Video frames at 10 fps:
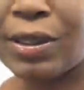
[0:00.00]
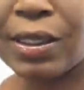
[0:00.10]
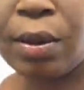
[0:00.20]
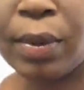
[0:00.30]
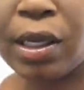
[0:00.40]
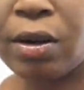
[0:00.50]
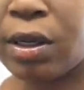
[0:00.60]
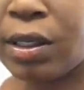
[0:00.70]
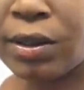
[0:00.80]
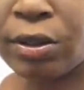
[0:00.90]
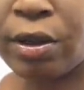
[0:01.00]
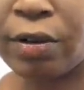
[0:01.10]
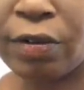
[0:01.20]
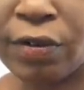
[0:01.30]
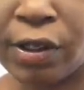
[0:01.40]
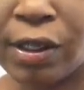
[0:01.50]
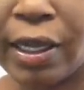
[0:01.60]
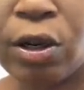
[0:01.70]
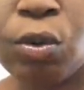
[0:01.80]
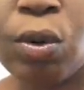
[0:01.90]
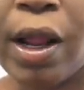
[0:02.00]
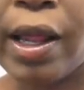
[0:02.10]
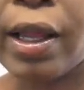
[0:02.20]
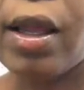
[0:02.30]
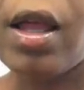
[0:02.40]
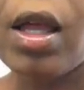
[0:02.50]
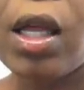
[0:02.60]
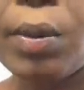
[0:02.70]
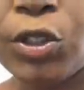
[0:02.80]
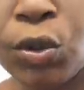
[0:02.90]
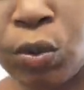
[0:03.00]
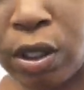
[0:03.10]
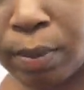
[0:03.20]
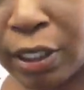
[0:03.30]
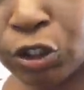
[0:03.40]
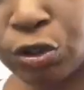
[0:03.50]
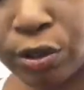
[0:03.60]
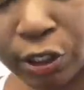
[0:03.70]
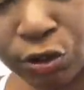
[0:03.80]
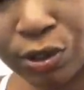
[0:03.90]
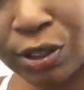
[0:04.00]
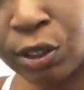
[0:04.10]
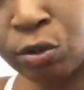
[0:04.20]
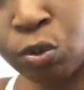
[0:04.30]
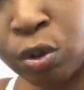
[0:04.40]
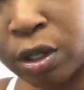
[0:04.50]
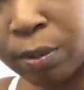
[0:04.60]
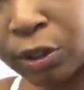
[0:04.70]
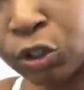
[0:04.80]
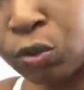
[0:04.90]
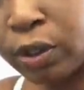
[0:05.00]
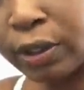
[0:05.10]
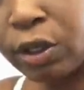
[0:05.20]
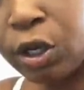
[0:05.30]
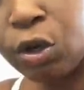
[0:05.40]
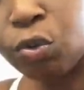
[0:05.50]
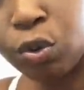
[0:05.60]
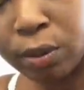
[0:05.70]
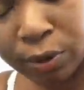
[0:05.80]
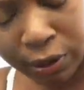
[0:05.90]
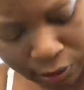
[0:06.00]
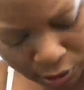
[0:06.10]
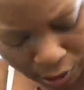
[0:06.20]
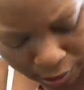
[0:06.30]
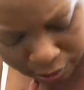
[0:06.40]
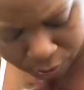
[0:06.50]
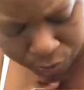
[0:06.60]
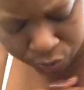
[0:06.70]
And some areas are going to feel like a rock. But you want to make sure that you still rub it. You want to rub the entire